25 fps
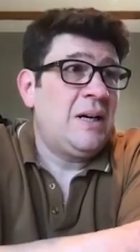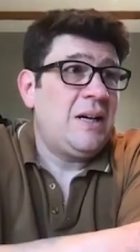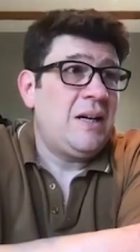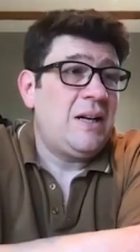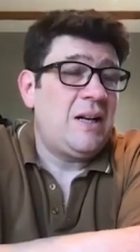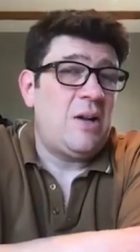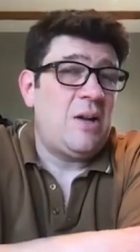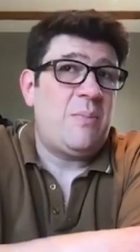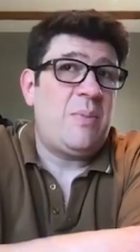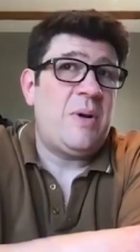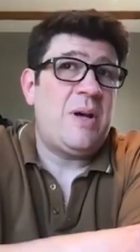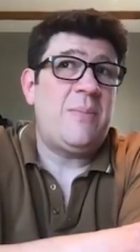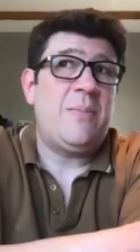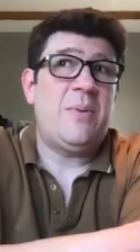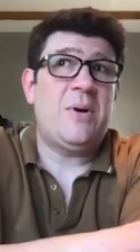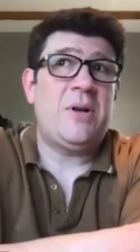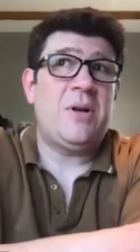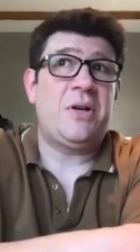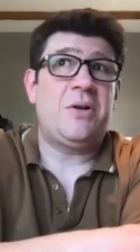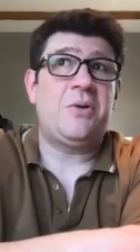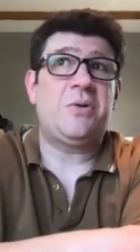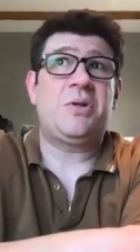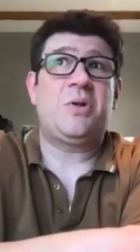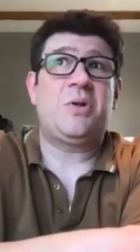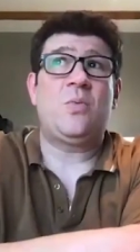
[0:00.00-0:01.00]
You know people are
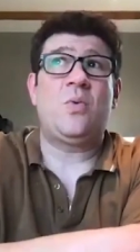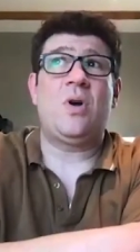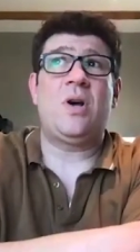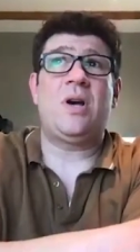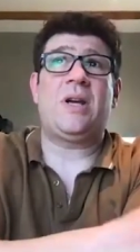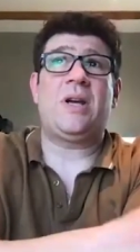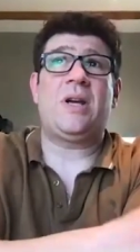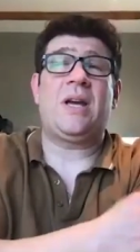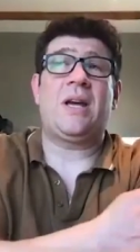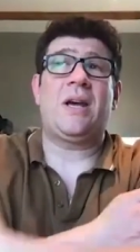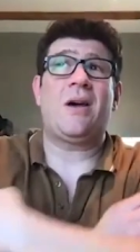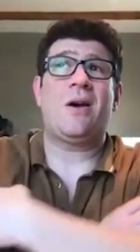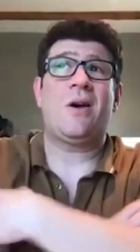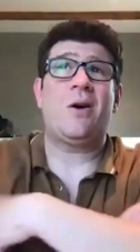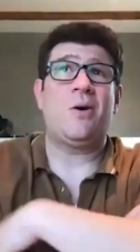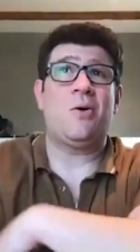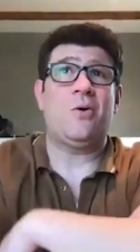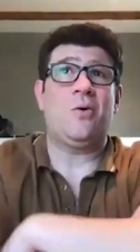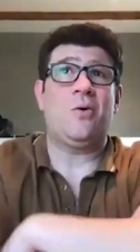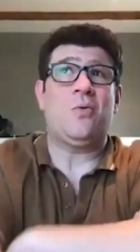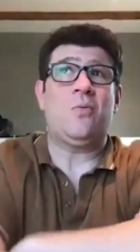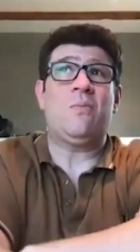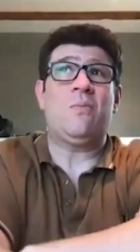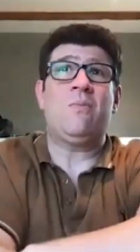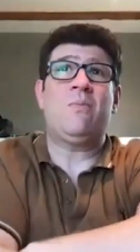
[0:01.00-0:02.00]
used to working at
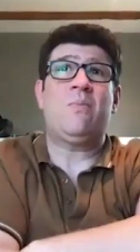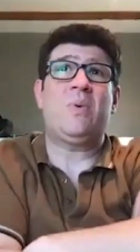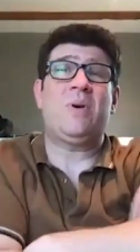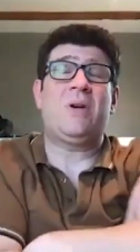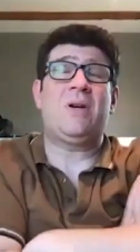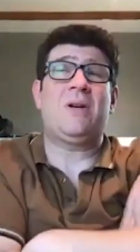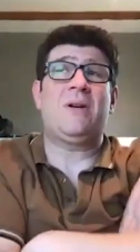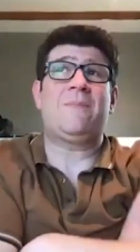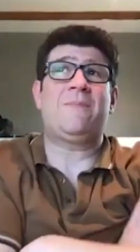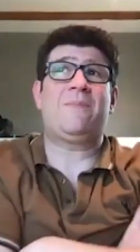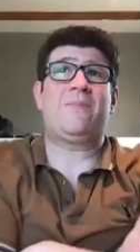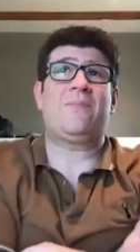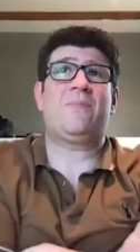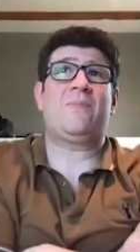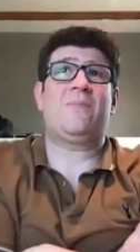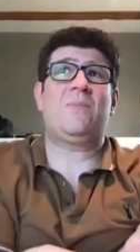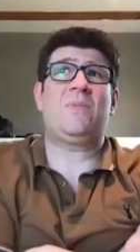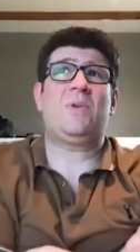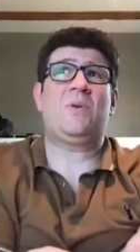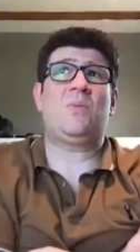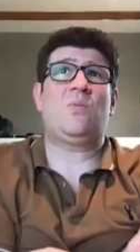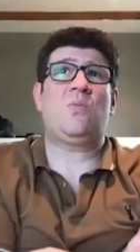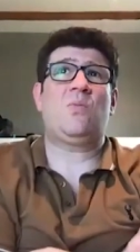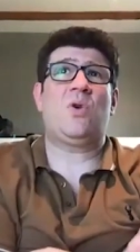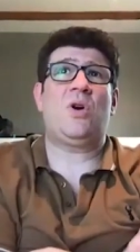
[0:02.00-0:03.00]
home, but
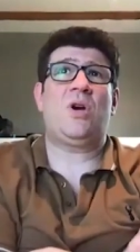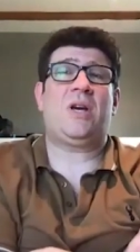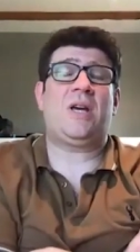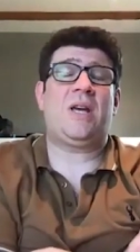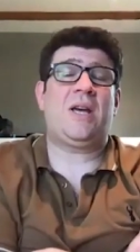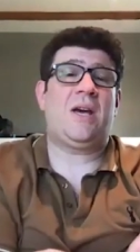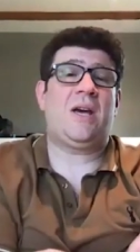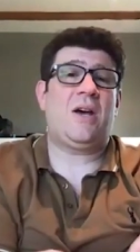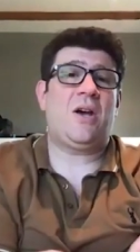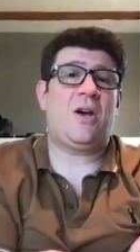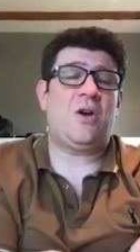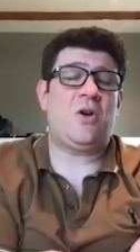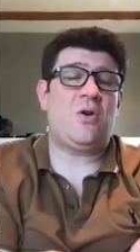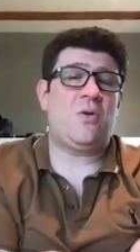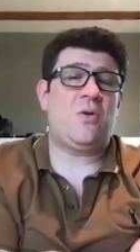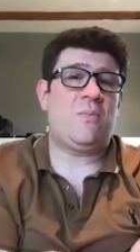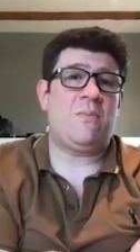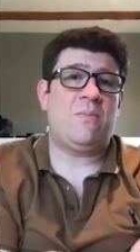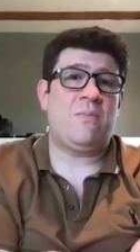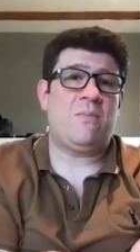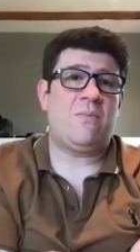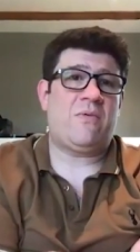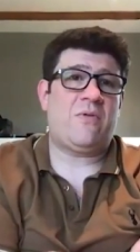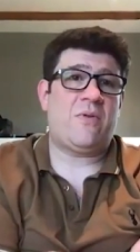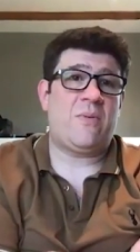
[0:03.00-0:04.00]
working at
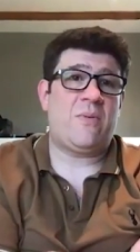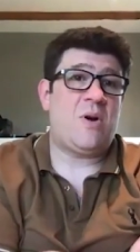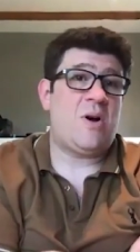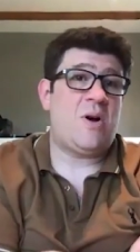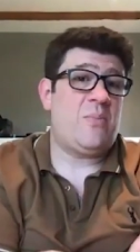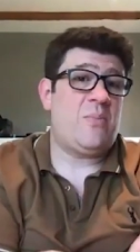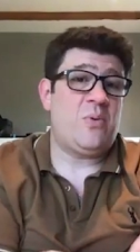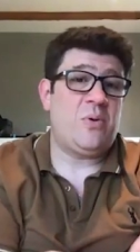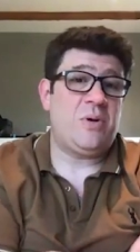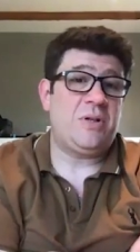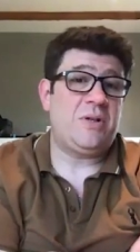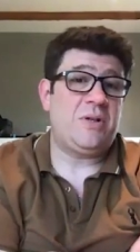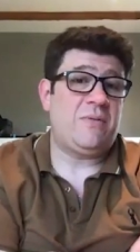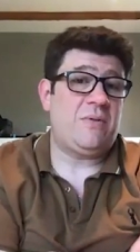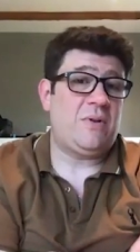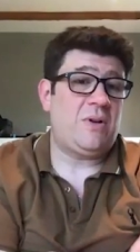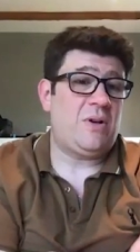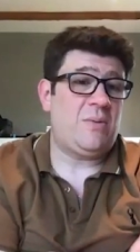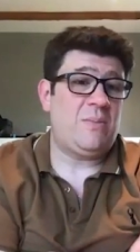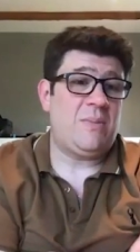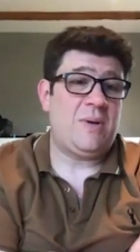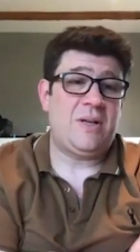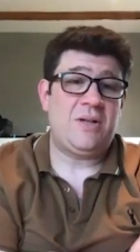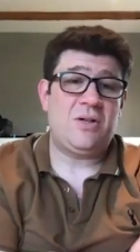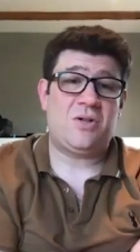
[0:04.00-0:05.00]
home from our point of view
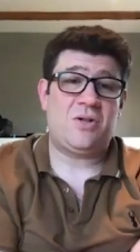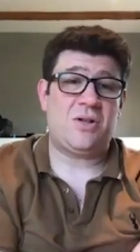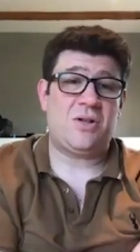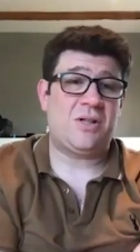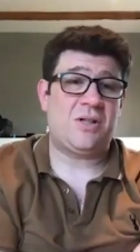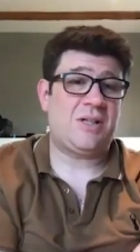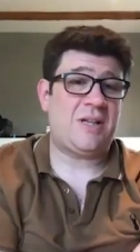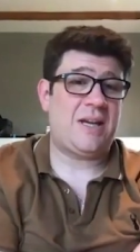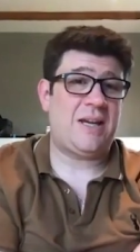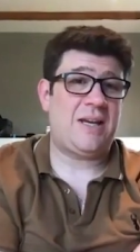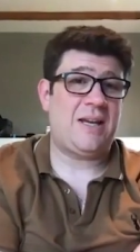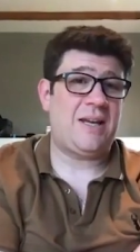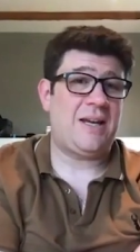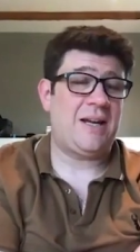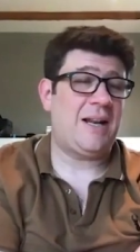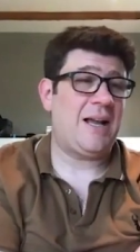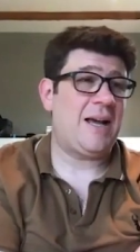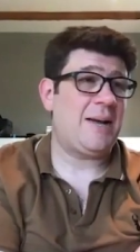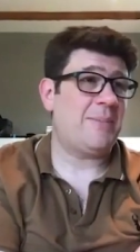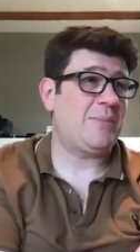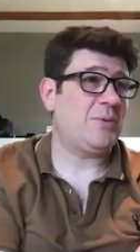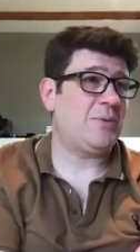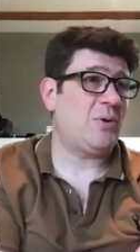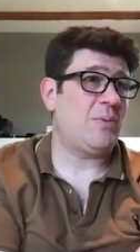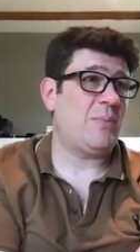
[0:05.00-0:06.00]
means just taking your
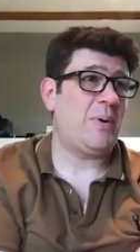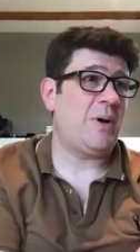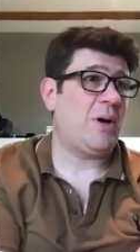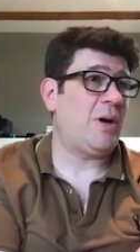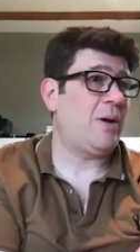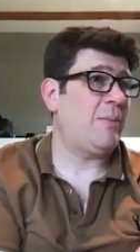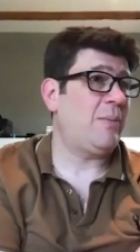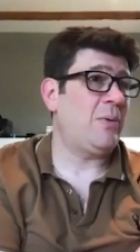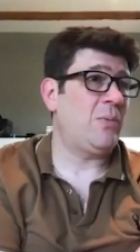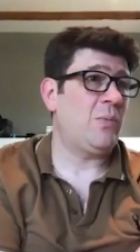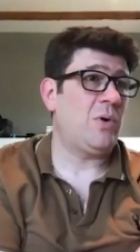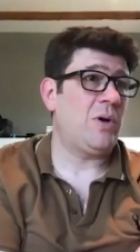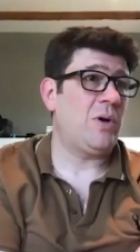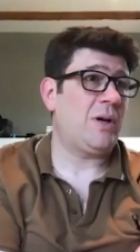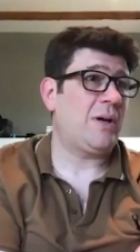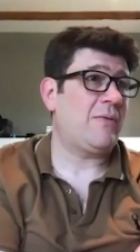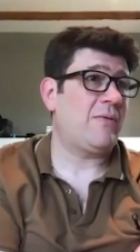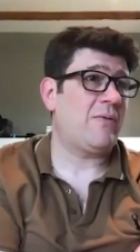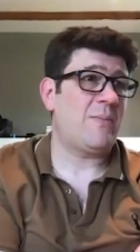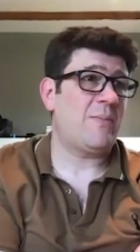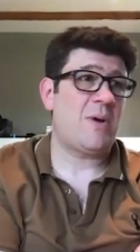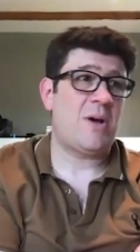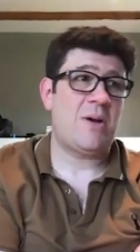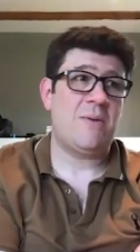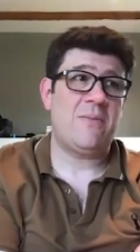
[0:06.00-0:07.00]
laptop home and working
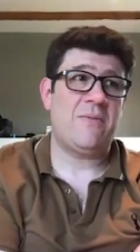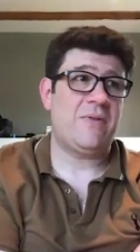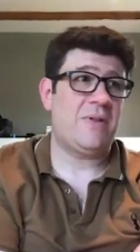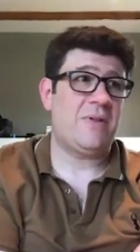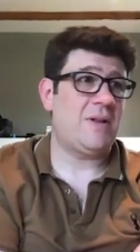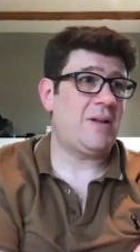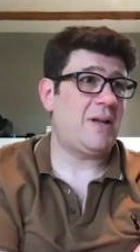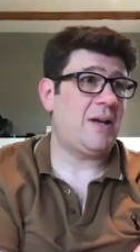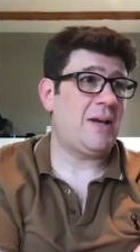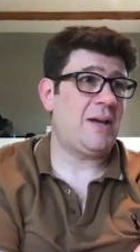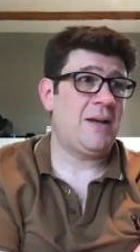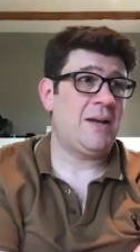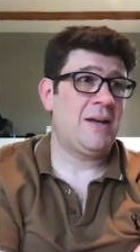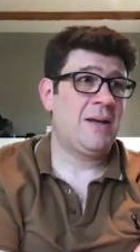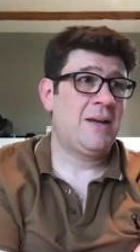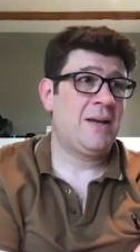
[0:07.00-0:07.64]
from home for the day.